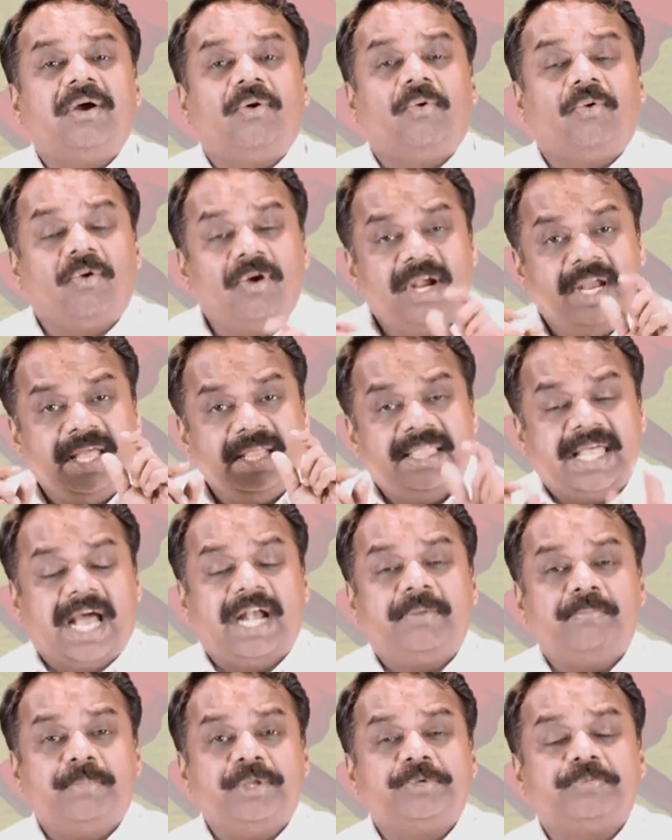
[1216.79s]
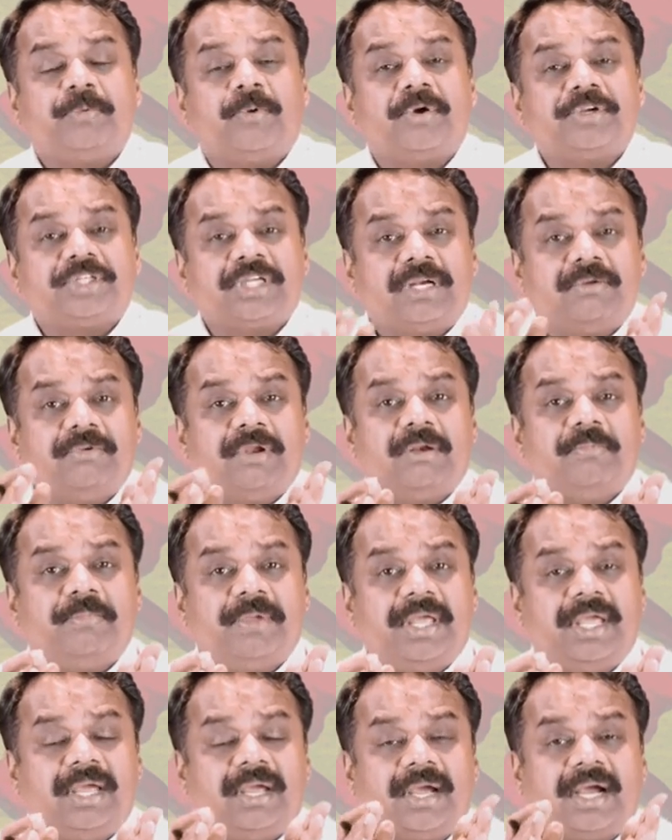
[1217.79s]
only that much portion will
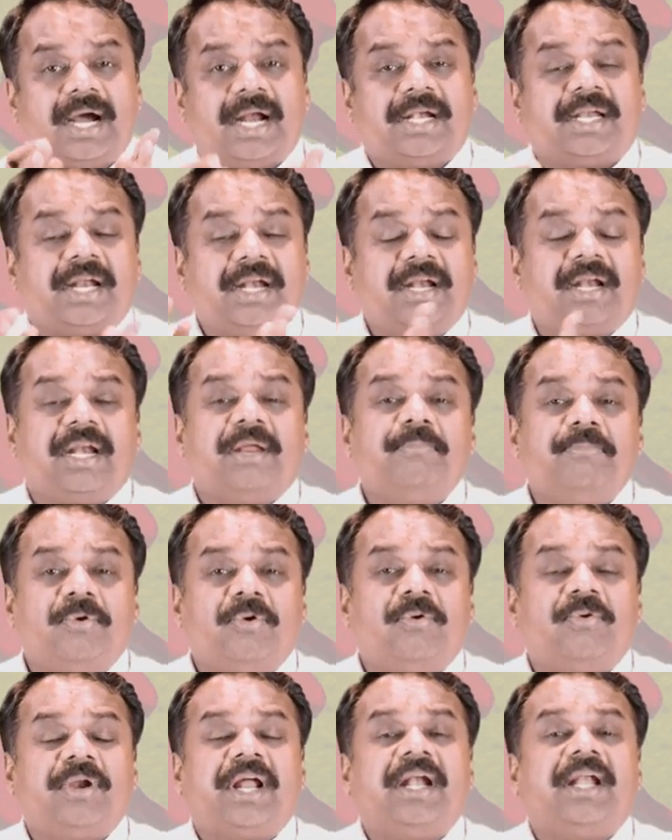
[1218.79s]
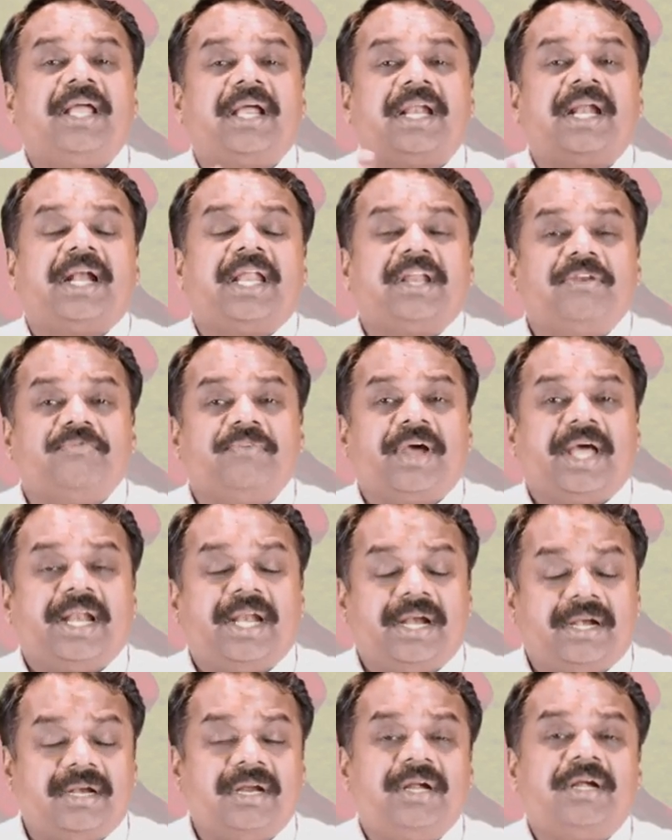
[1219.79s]
be cut and removed and declared
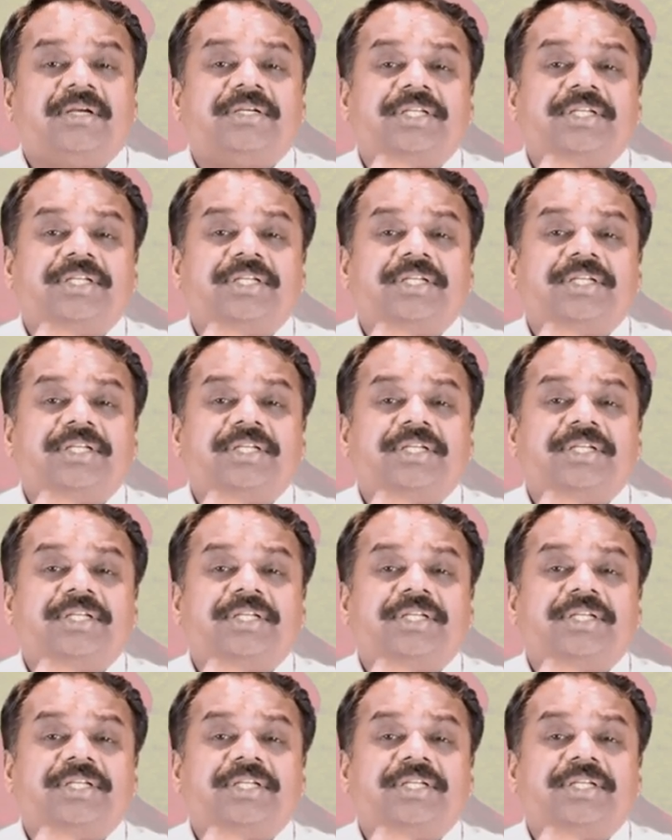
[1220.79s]
invalid.